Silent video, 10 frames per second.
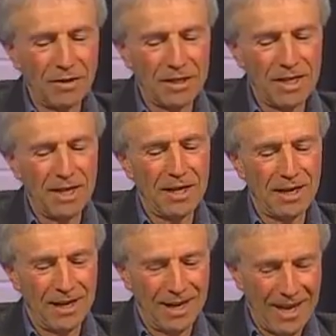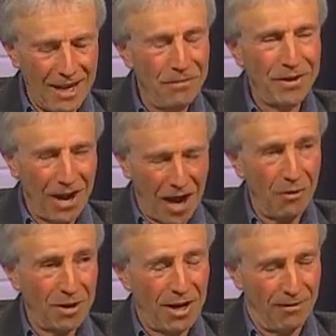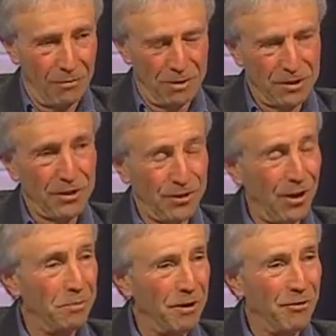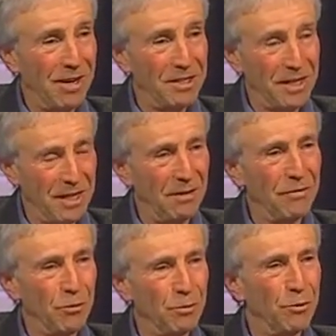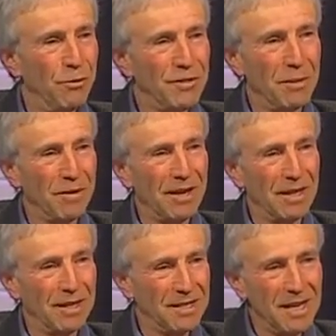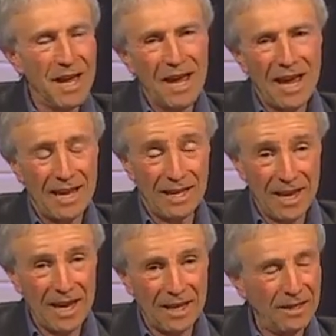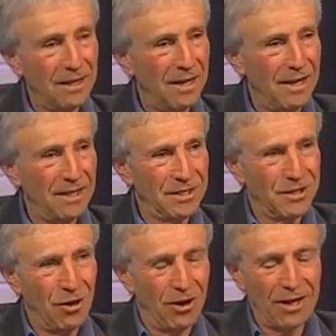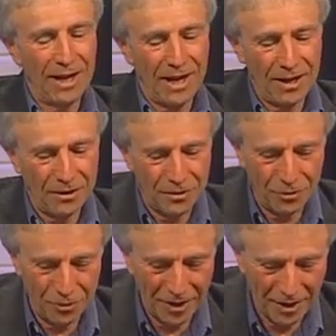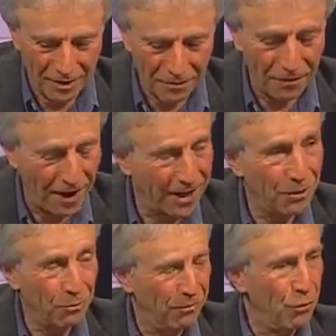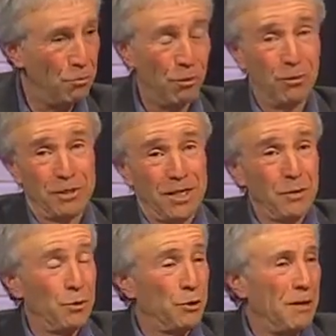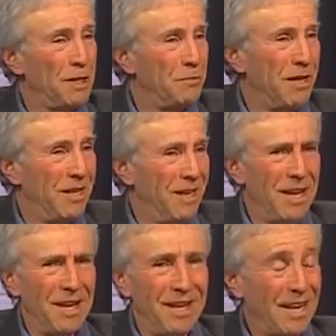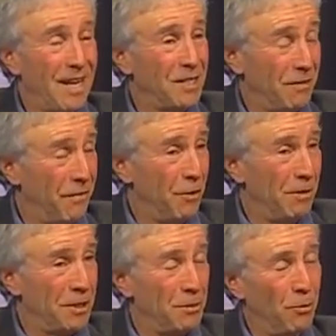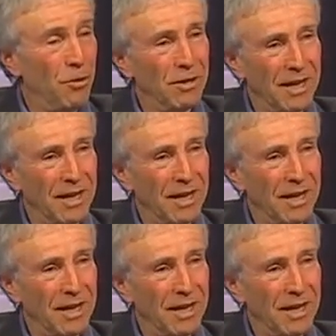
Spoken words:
to say that even our governments could not be crazy enough to approve something like this, and yet it's gone ahead to the final review process, which must mean it has a fair bit of support